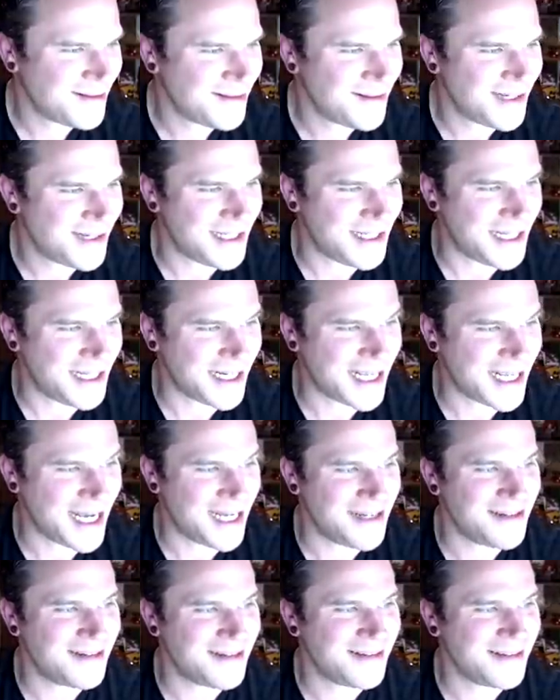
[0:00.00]
And then
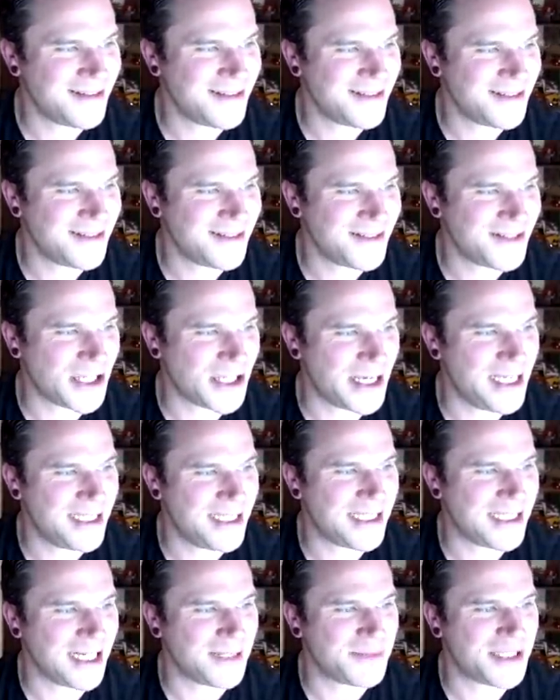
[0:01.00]
again, so he
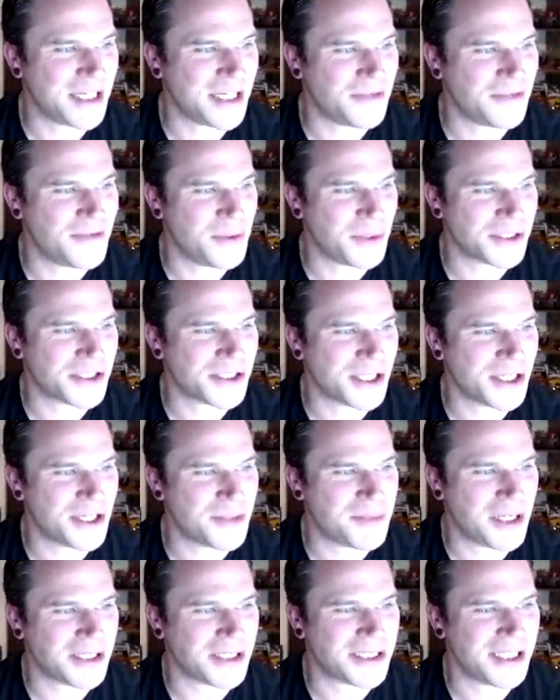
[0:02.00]
said himself he wasn't going
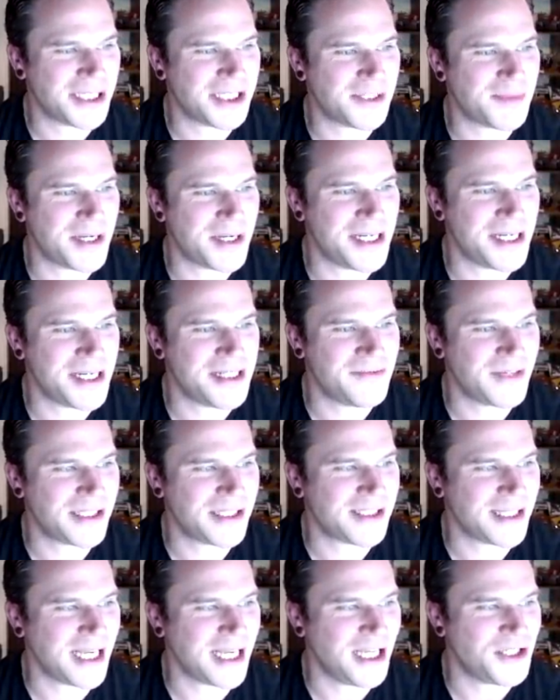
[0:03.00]
to participate in the
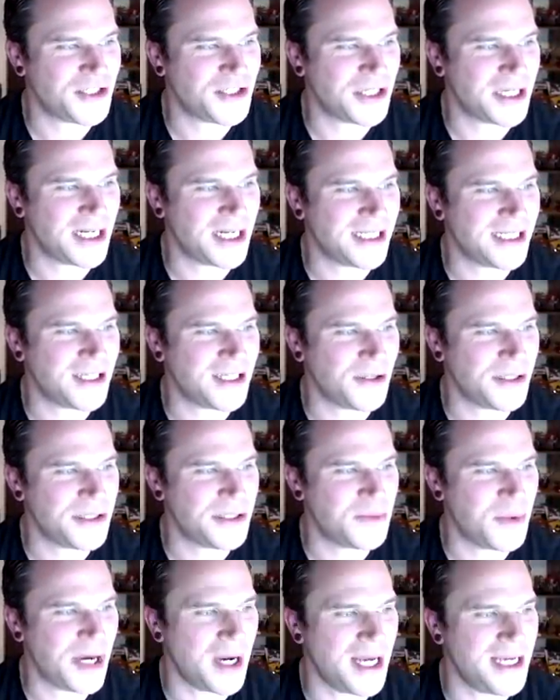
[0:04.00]
investigation unless he got
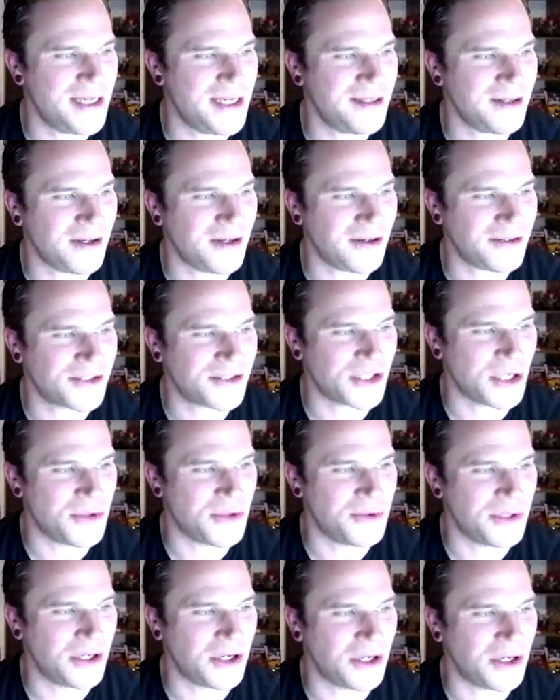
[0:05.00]
his way. So,
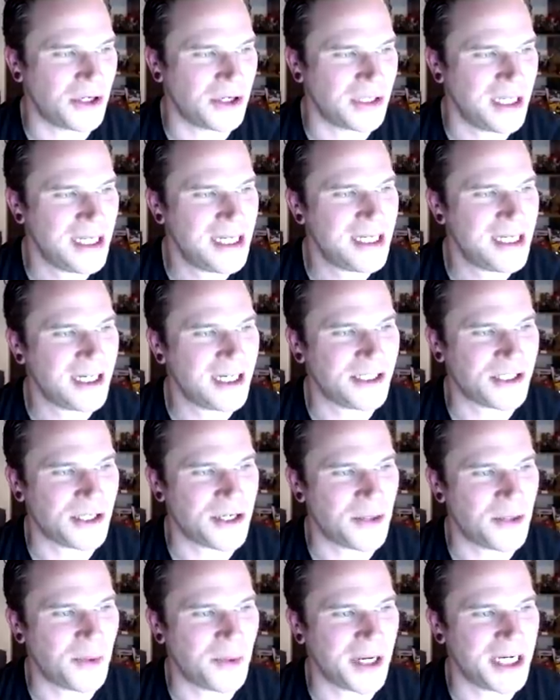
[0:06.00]
lol, I
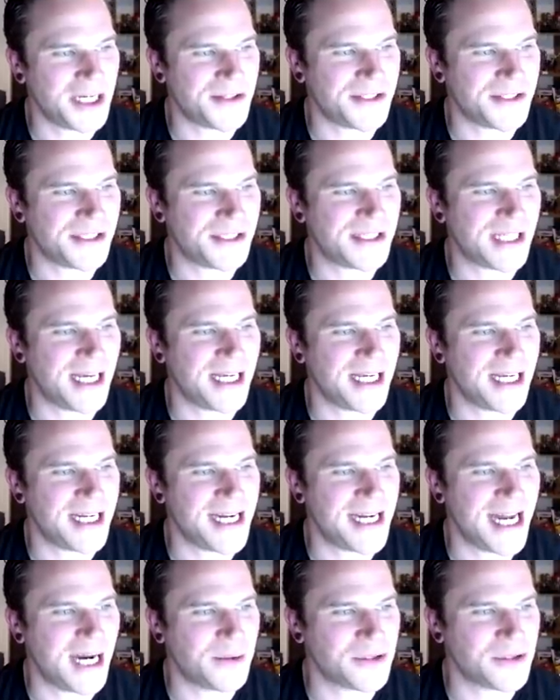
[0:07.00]
don't know why others saying it
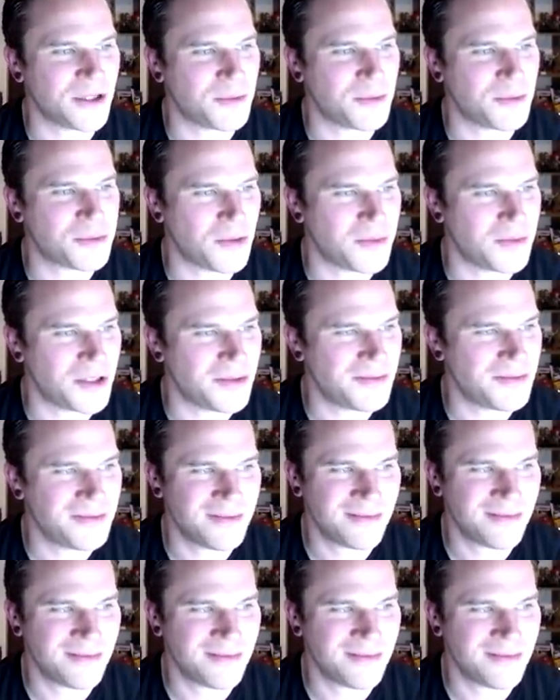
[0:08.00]
now are a problem.